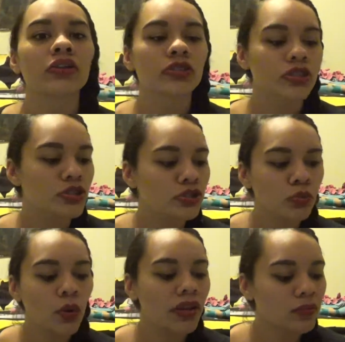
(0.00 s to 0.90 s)

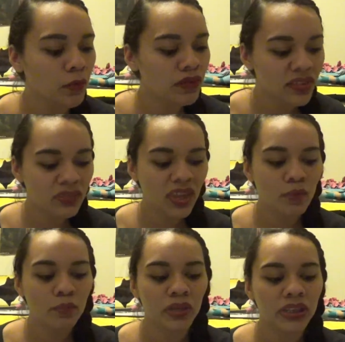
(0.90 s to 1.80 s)
destroys most of
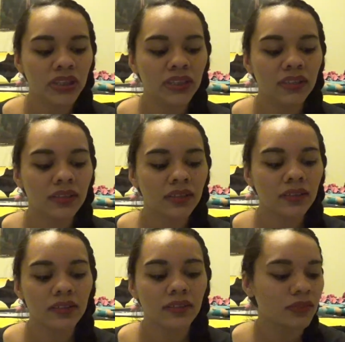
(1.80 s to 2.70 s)
them, but
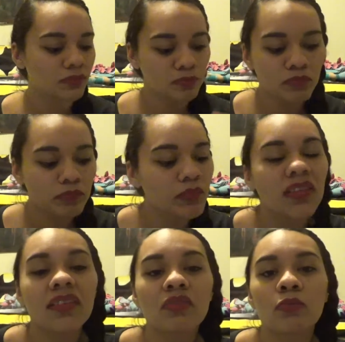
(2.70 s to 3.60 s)

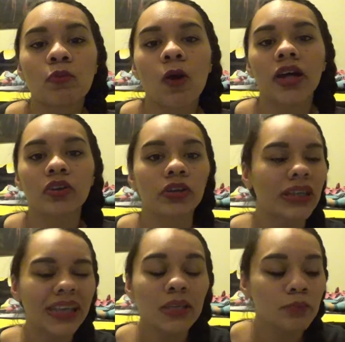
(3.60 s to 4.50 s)
misses one or
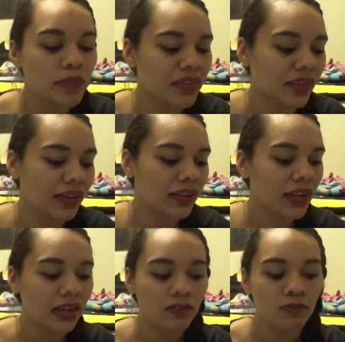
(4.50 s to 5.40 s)
keeps it
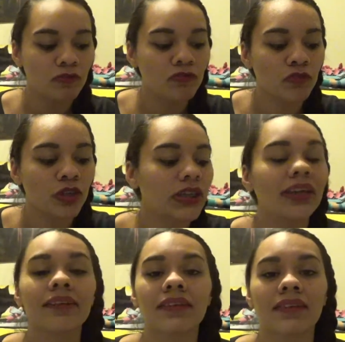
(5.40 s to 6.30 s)
and
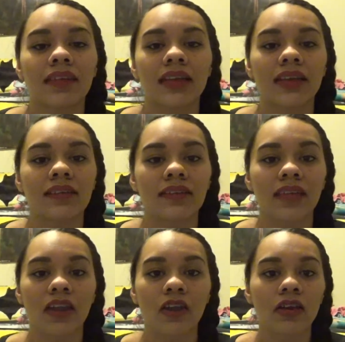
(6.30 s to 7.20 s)
forgets that it's
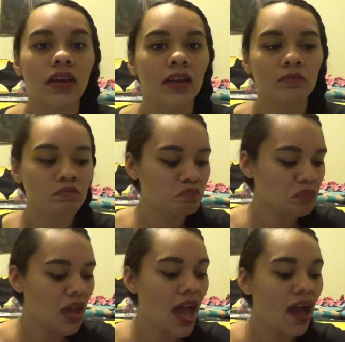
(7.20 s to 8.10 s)
there.
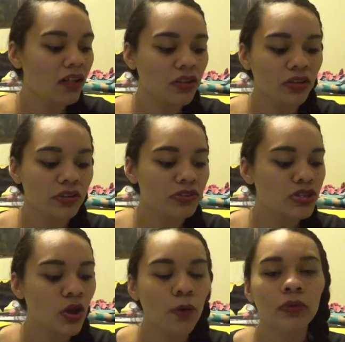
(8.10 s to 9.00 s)
Hal could
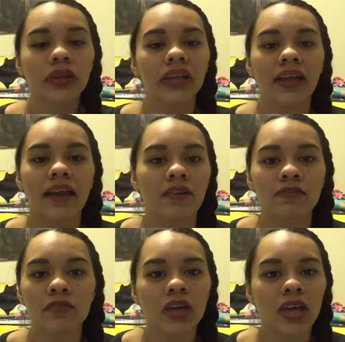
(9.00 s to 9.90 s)
totally
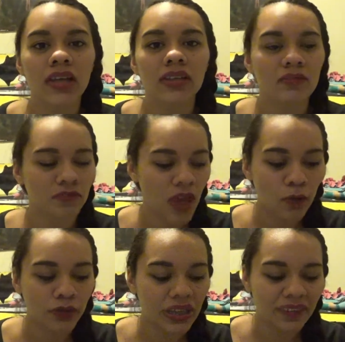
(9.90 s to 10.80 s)
have
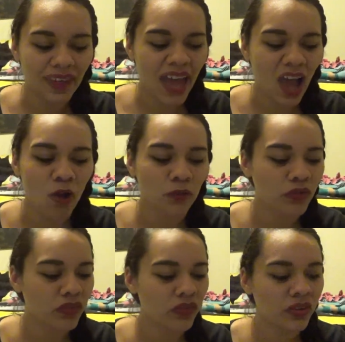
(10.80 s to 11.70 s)
found it in the
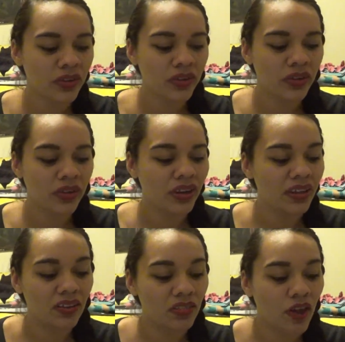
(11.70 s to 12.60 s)
house
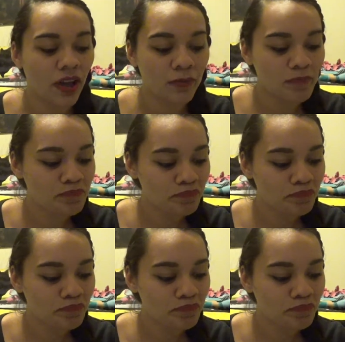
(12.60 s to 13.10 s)
and thought,